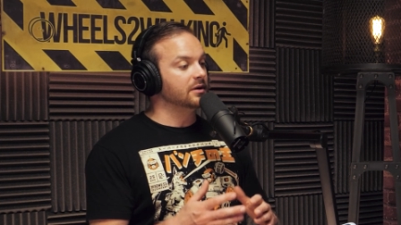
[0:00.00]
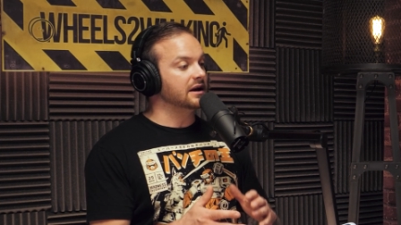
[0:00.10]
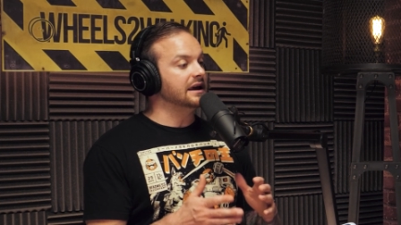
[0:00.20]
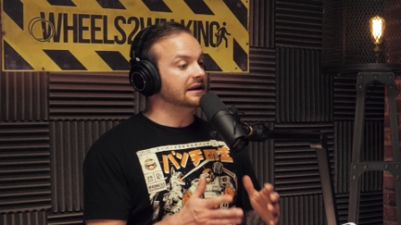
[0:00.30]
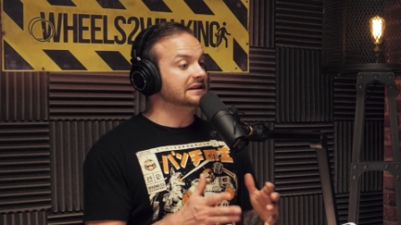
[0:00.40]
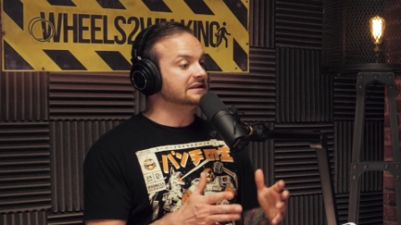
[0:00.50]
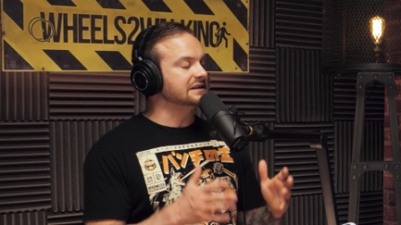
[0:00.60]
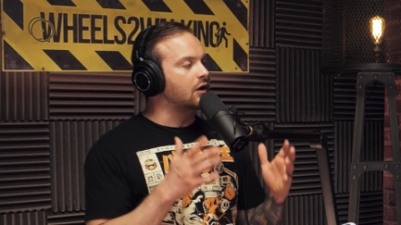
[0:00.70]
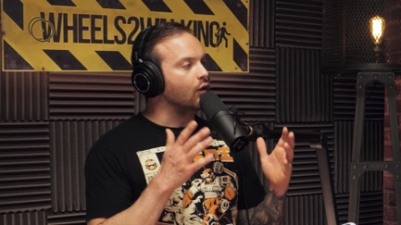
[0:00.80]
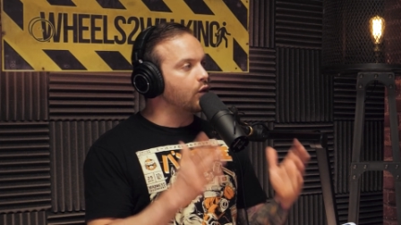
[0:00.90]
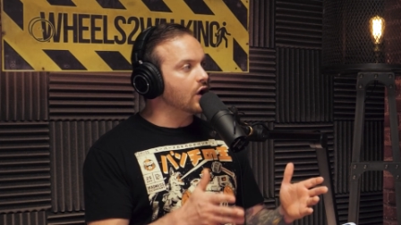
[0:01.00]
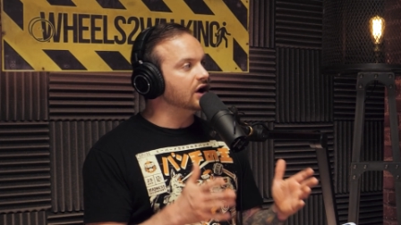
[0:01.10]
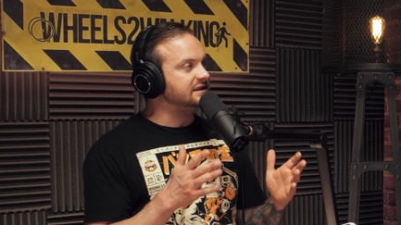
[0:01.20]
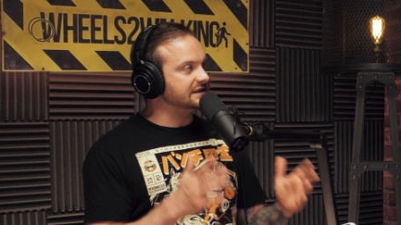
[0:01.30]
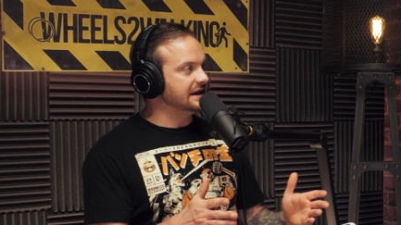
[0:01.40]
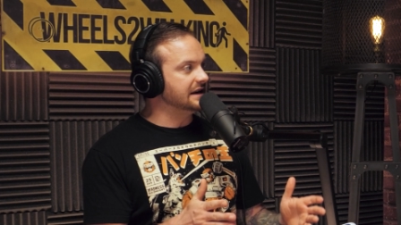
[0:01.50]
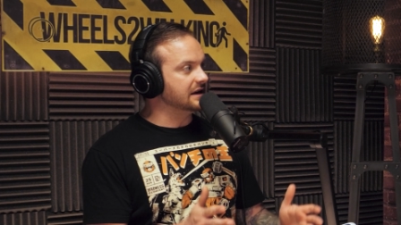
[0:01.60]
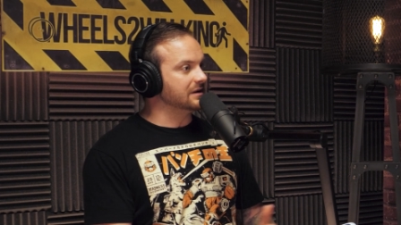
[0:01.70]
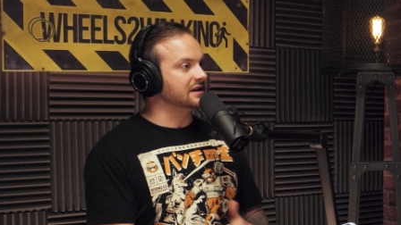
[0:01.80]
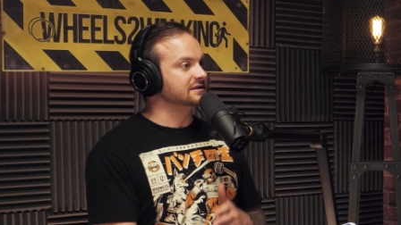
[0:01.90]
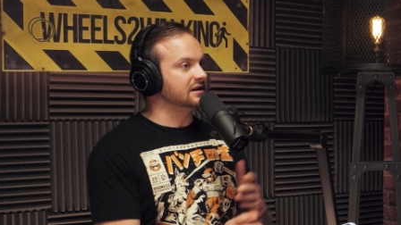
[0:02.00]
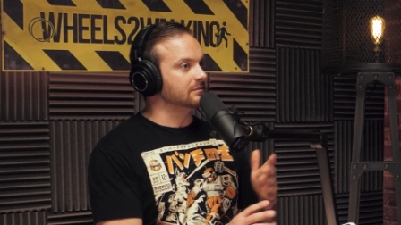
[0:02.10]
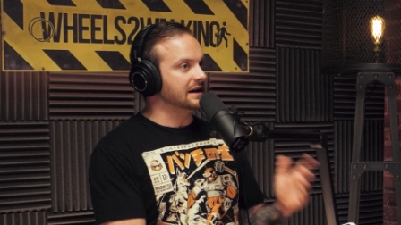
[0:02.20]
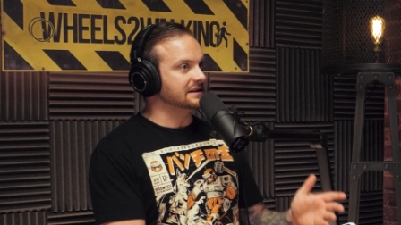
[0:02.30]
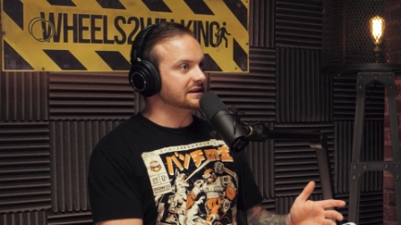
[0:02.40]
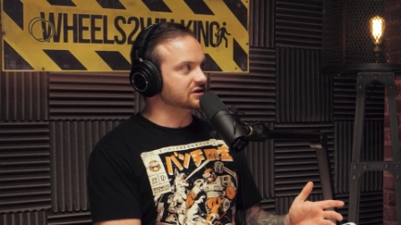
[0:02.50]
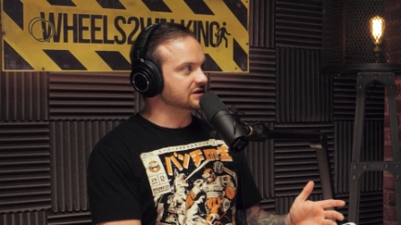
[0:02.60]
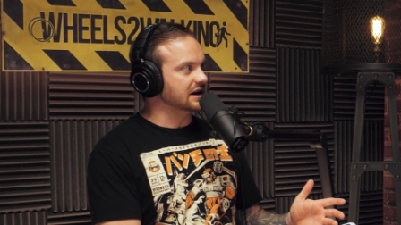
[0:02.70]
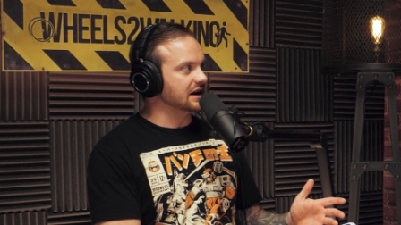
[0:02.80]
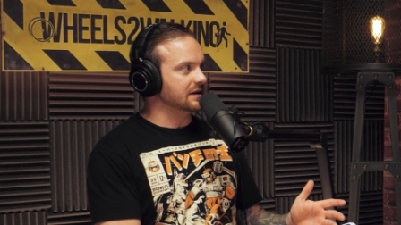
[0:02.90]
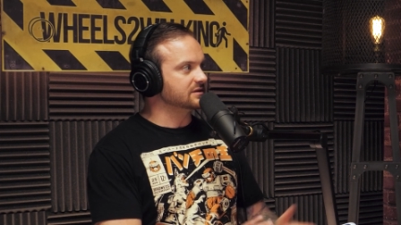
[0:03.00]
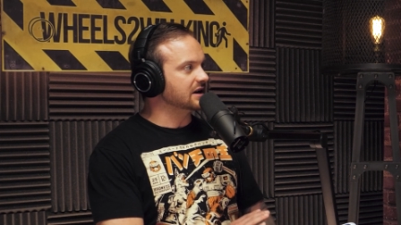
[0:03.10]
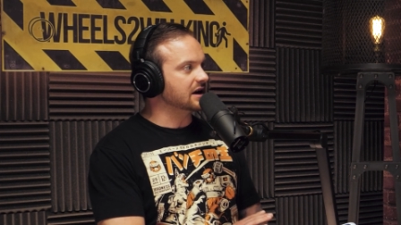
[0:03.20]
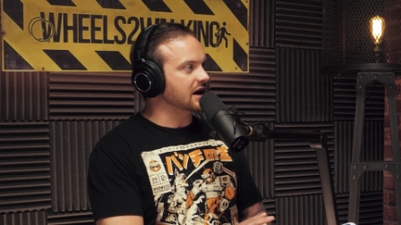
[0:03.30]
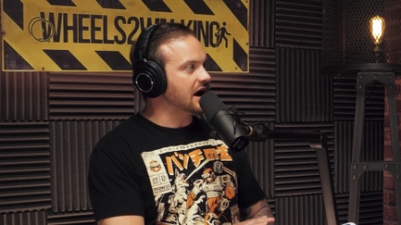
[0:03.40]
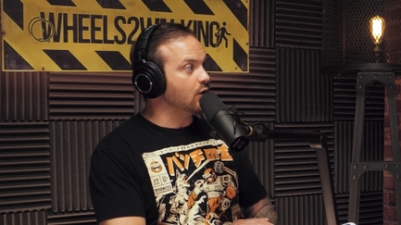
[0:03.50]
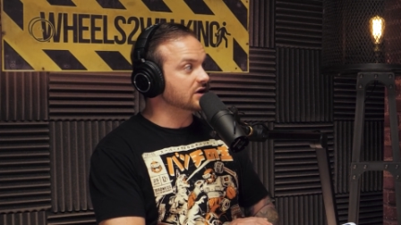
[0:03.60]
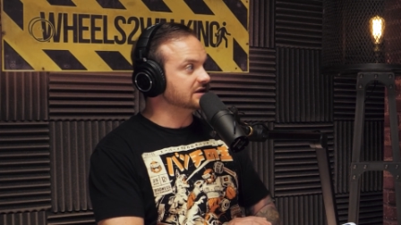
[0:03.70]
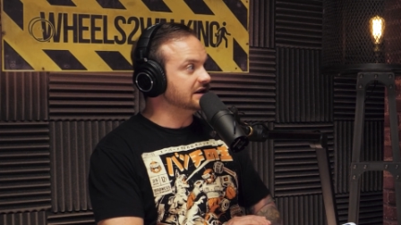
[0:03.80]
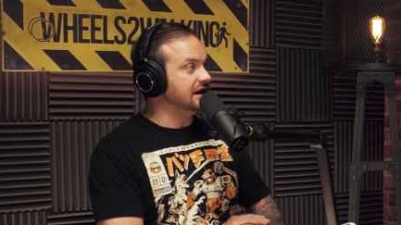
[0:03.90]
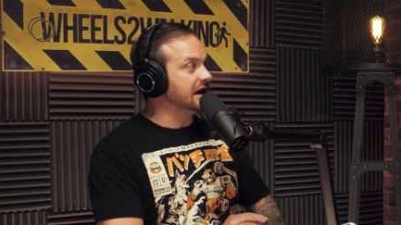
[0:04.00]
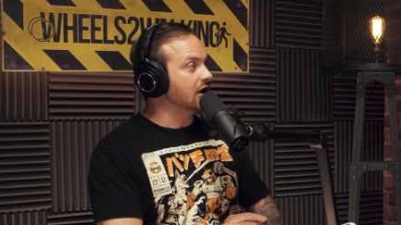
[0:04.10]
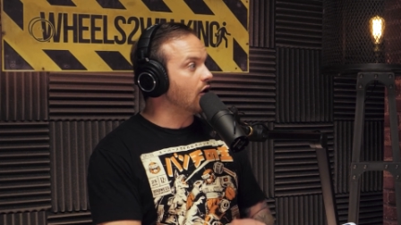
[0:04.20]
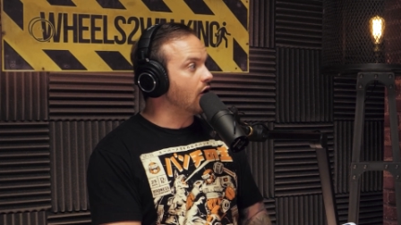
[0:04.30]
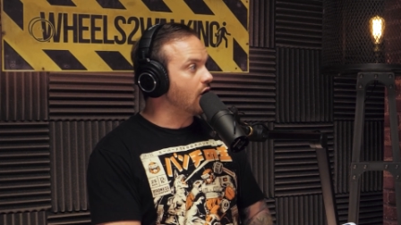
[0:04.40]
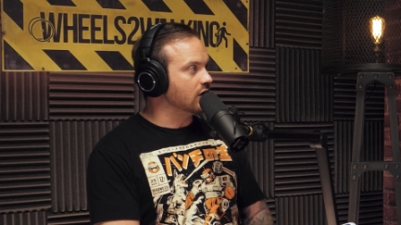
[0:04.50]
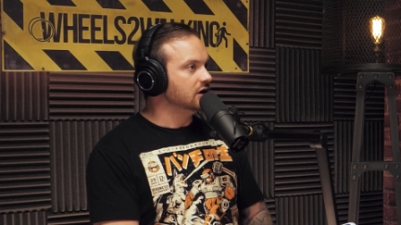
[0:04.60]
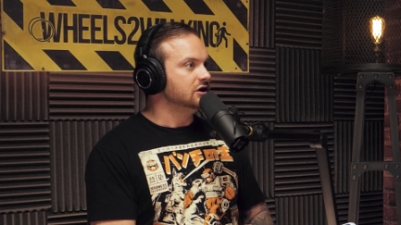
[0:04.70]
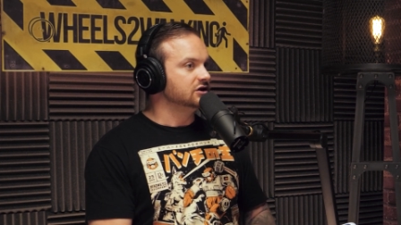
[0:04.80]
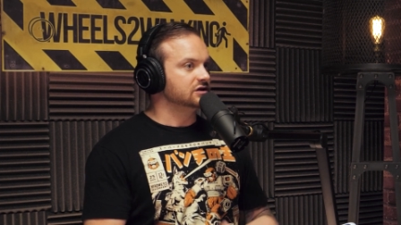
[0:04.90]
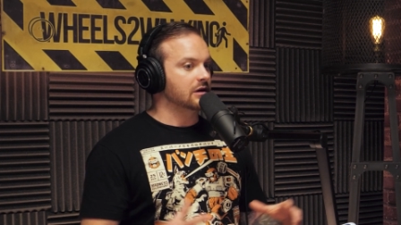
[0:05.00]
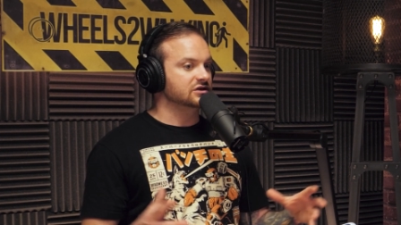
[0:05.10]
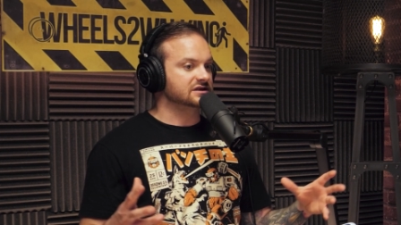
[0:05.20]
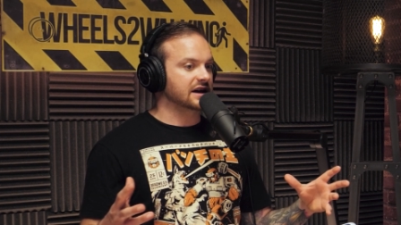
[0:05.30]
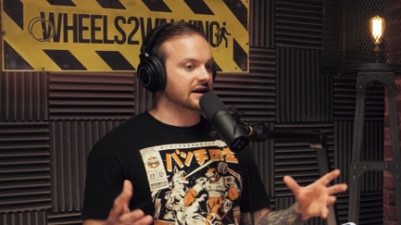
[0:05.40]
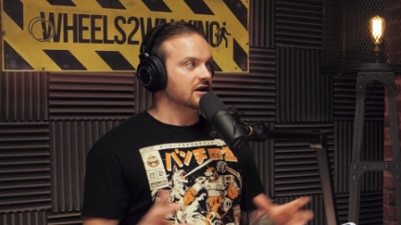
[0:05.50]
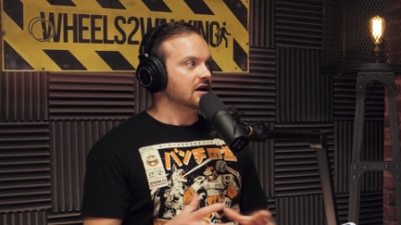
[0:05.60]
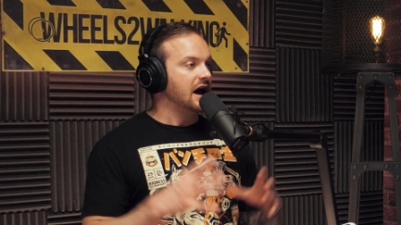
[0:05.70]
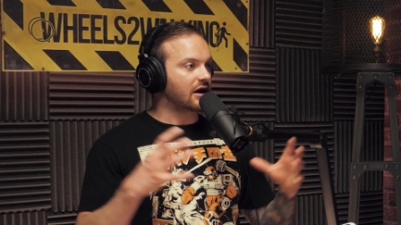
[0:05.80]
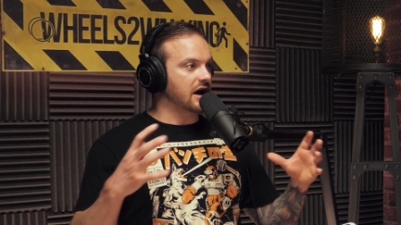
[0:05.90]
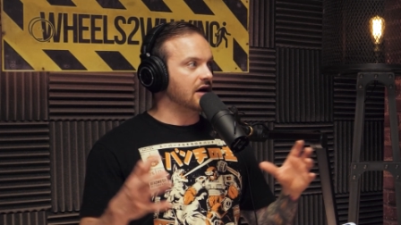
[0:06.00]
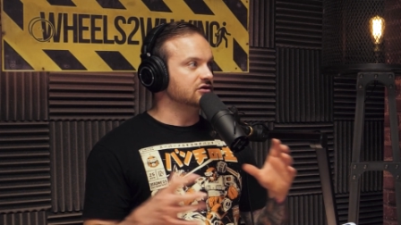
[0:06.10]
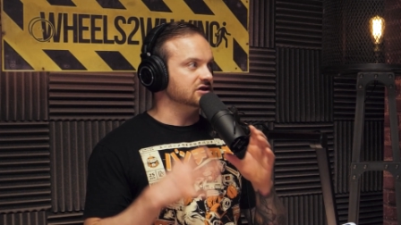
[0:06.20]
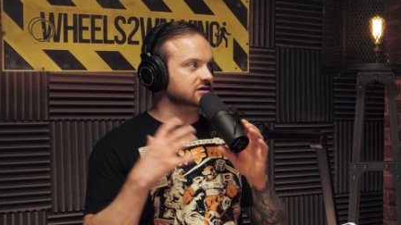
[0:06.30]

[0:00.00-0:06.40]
but at least I was eating, because during my addiction times, like I wasn't eating at all. So I was just like, I was